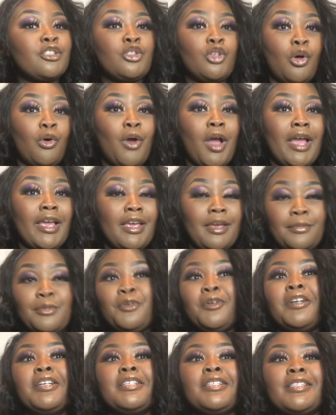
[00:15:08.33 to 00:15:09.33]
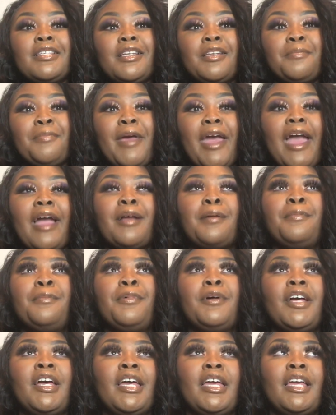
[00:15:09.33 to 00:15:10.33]
So I am going to send it back,
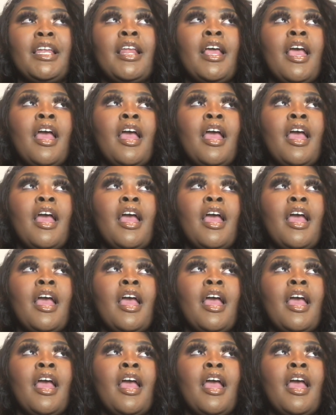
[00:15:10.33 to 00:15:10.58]
but